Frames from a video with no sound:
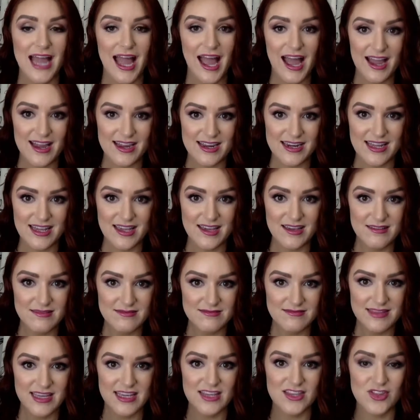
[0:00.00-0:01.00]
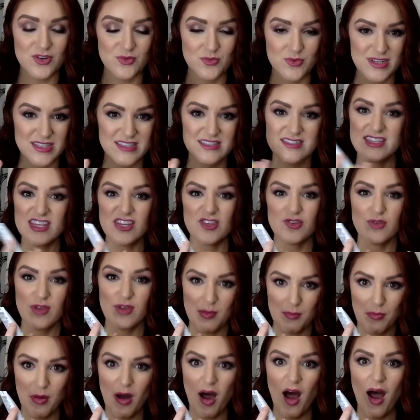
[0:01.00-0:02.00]
acne, like the ones that you
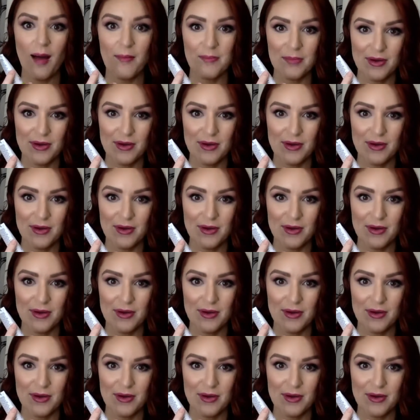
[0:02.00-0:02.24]
can pop.